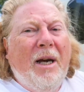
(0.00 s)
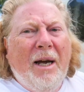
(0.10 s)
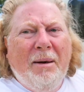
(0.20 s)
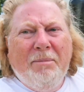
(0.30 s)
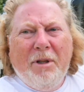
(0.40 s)

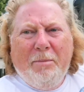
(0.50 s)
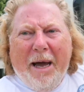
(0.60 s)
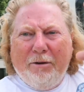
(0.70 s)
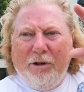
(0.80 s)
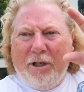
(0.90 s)
um, the
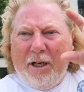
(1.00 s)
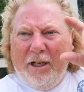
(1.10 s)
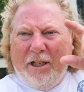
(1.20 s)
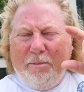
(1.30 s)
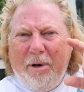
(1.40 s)
batteries are going
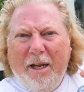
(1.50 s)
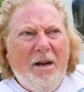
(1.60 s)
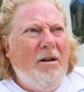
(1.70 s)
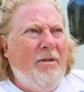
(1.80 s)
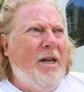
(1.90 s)
to deplete,
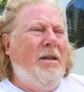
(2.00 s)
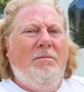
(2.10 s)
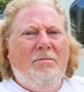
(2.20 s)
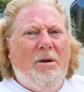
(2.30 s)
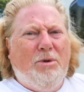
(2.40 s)
aren't they?
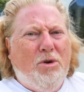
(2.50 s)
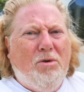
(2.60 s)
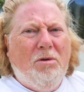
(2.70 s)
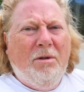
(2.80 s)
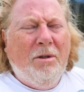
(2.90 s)
I'm sure.